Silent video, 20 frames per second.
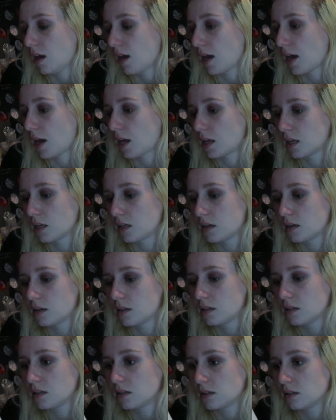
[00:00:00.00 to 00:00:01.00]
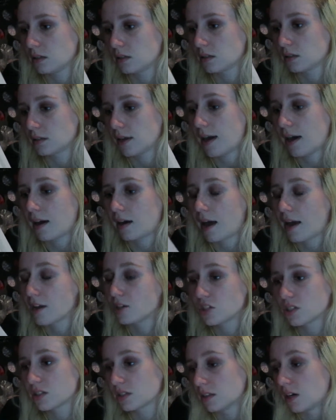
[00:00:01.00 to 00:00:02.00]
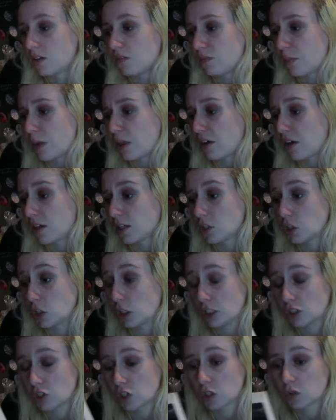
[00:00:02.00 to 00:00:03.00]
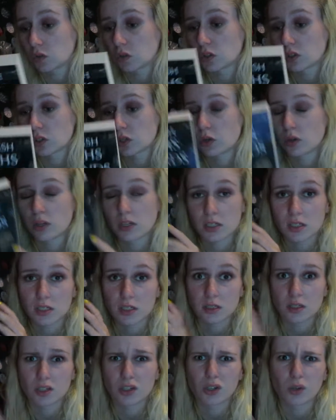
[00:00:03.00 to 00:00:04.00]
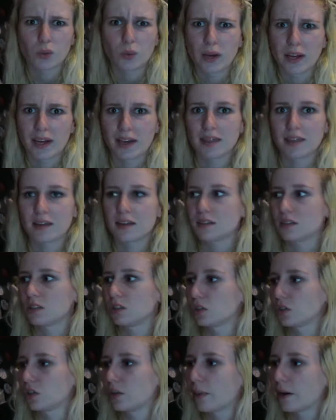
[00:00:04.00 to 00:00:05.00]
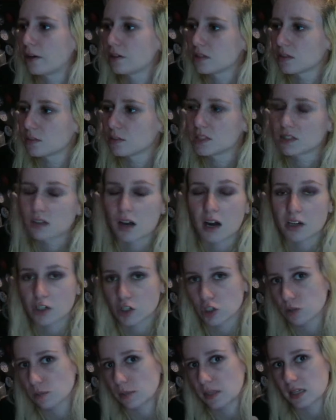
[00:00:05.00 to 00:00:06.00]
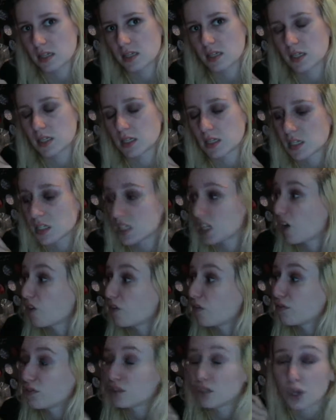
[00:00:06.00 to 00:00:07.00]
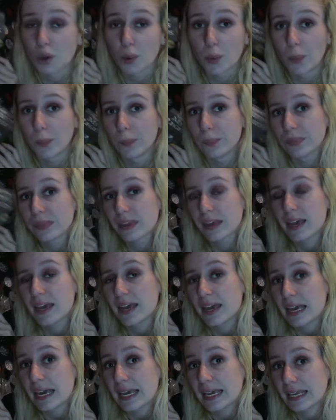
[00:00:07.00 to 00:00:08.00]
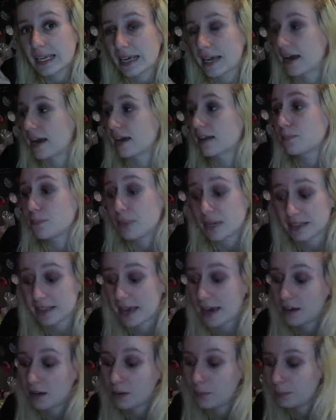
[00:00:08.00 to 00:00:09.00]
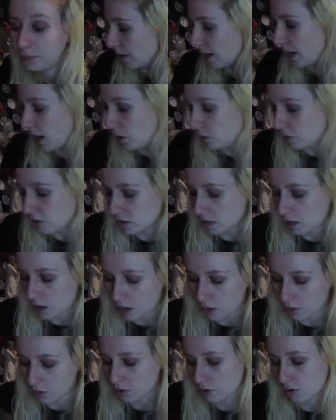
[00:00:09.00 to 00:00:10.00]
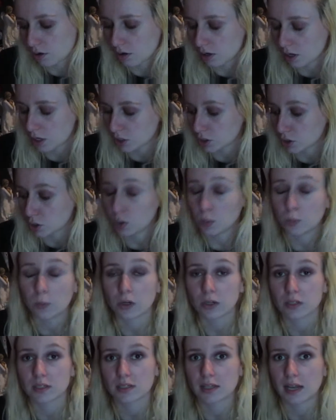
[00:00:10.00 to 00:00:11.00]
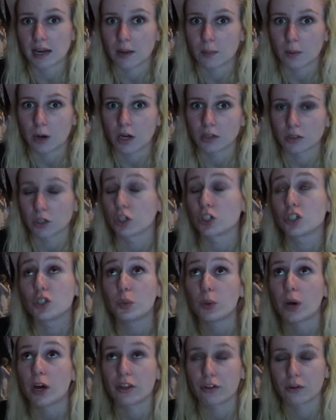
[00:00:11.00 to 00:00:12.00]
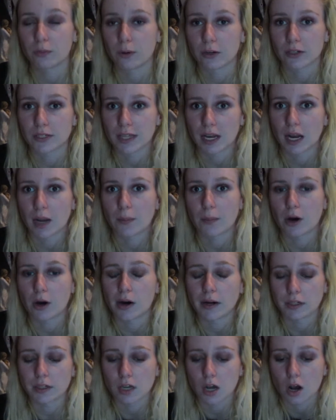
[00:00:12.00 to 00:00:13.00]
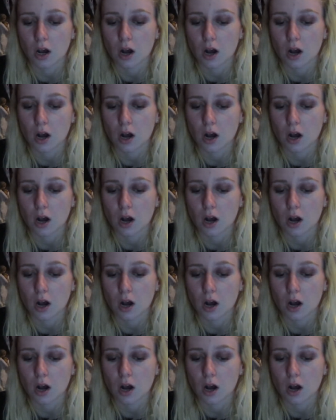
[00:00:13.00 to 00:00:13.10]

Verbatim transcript: And yeah, I just love mythology in general, so this is a good way, I think, to learn about some Scottish myths and stuff. So yeah, I picked that up. Now the other two books that I bought, or two other books that I bought